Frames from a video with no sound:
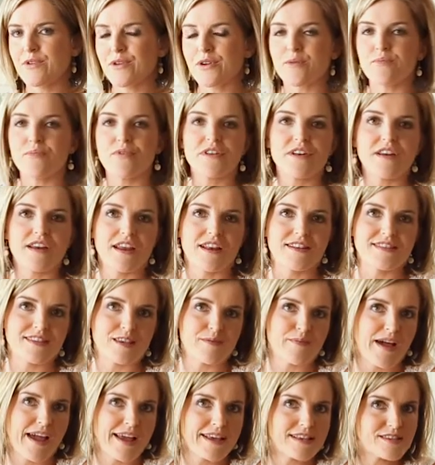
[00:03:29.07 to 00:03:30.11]
you can put it in
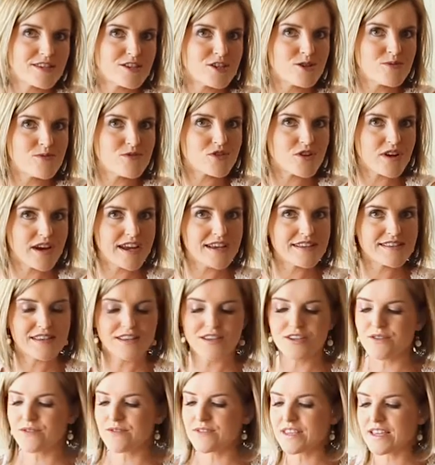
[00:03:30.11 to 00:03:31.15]
some ice cube trays
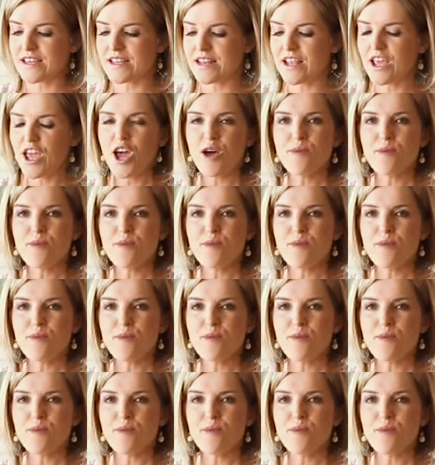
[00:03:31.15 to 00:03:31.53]
and use it,